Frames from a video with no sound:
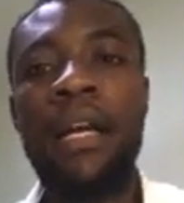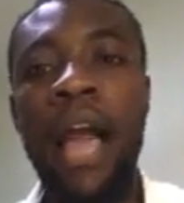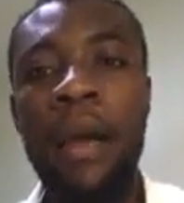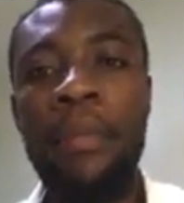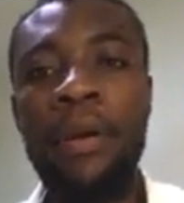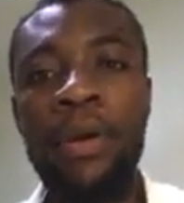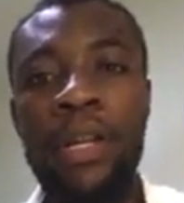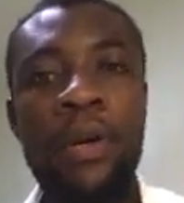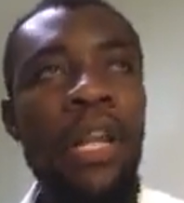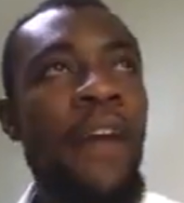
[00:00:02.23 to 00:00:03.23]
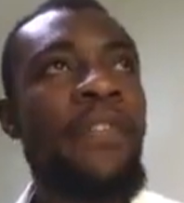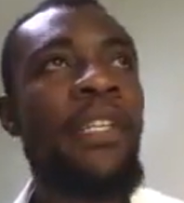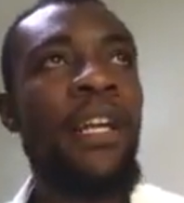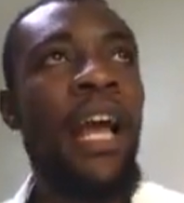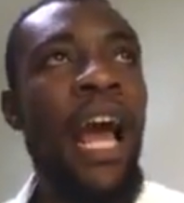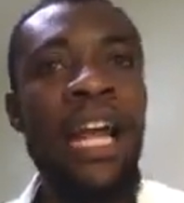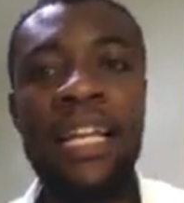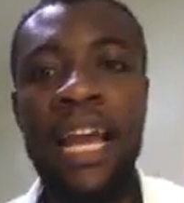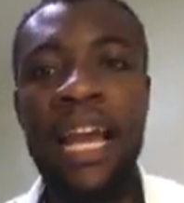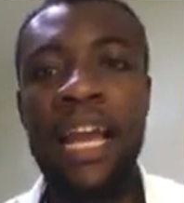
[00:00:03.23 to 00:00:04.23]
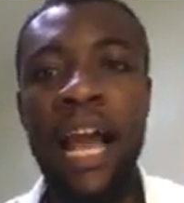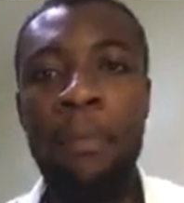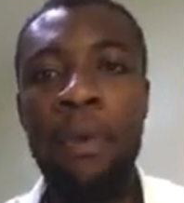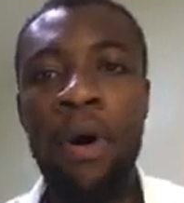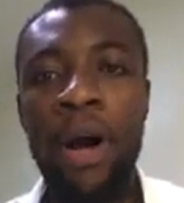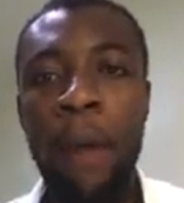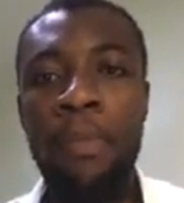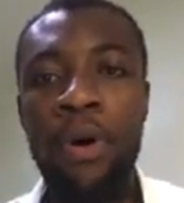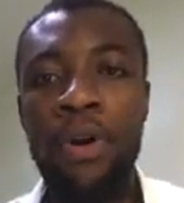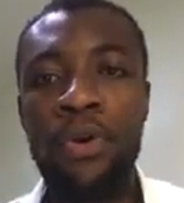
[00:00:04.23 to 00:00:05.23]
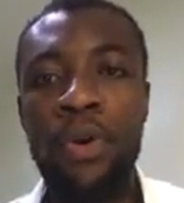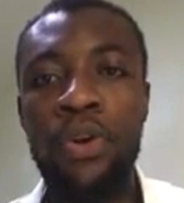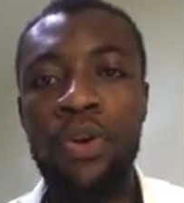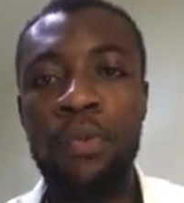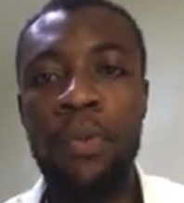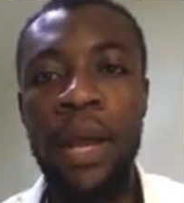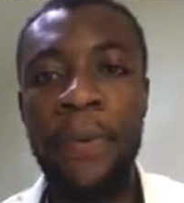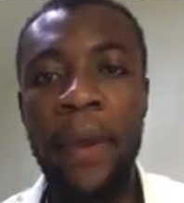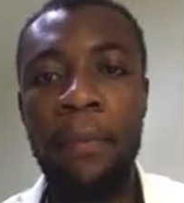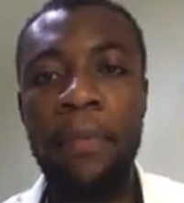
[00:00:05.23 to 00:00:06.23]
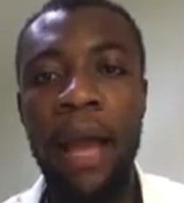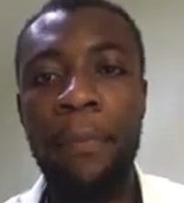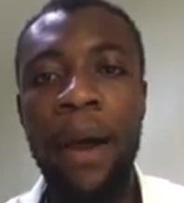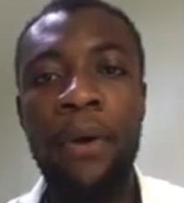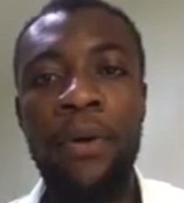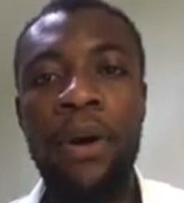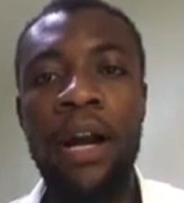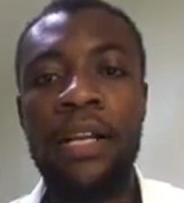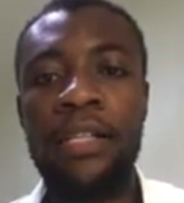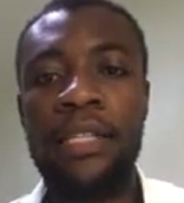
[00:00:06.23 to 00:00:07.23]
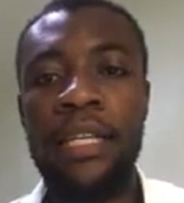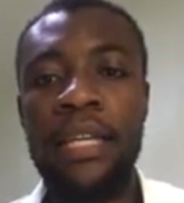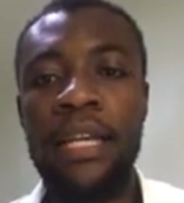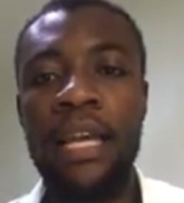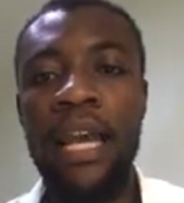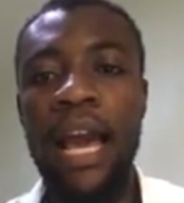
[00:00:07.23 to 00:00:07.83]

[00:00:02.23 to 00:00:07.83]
Good afternoon. I had here about no num etrem apaho anti.